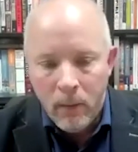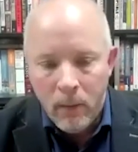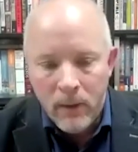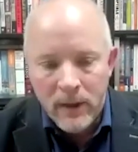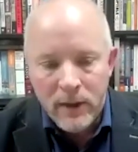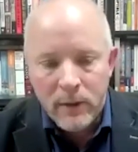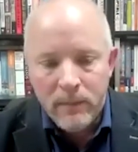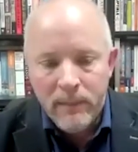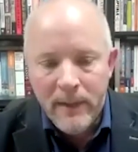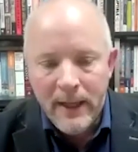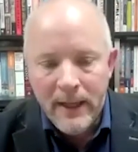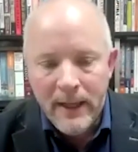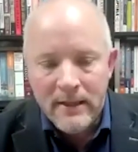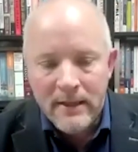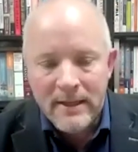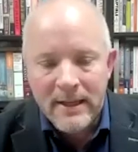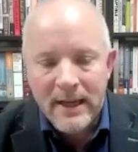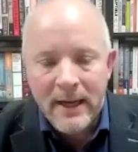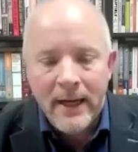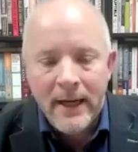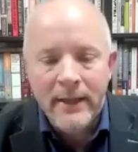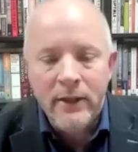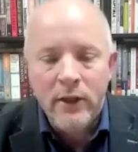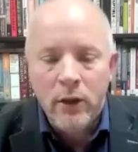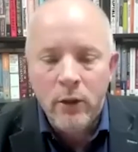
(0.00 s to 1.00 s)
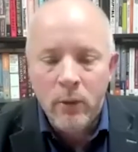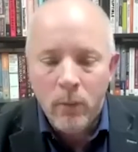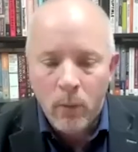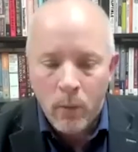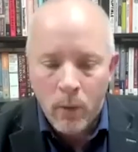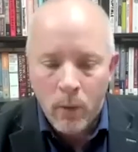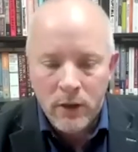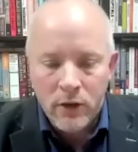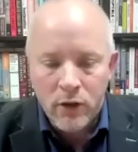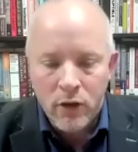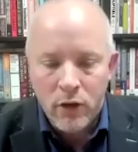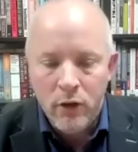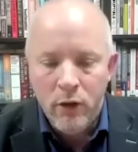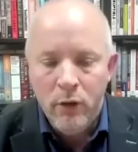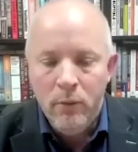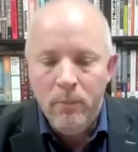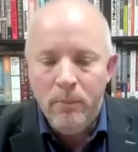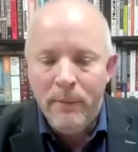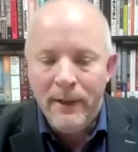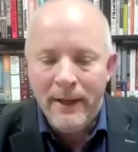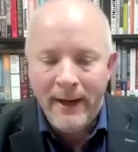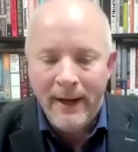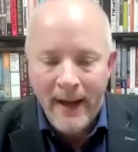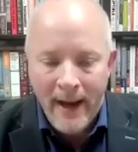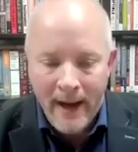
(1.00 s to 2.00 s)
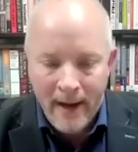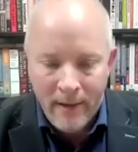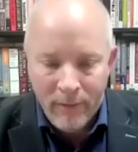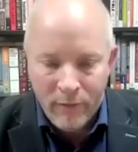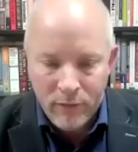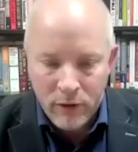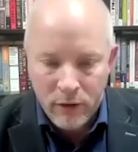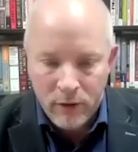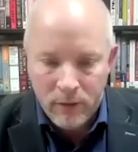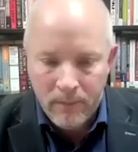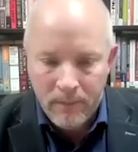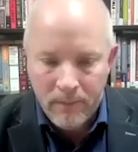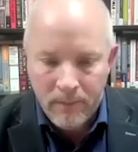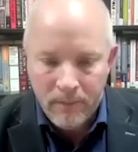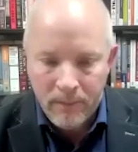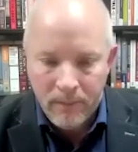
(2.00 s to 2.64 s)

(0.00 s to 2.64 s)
which means I don't want to, but I have to.